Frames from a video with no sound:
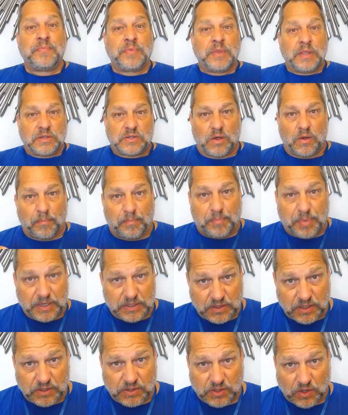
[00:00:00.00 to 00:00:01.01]
So
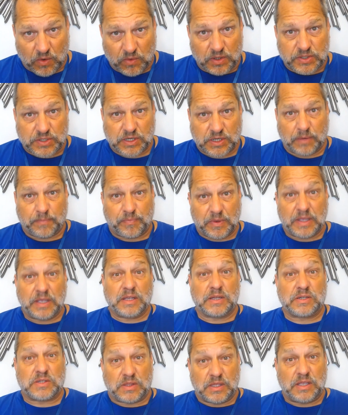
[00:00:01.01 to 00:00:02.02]
business ownership
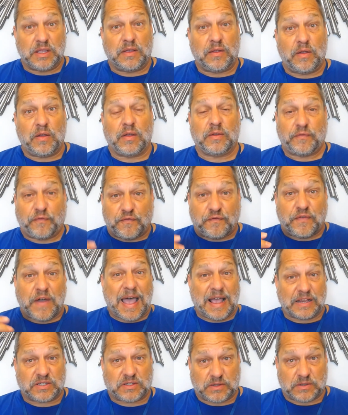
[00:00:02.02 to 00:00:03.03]
is the
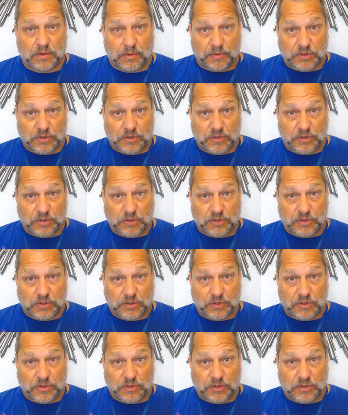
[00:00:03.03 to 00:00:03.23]
fast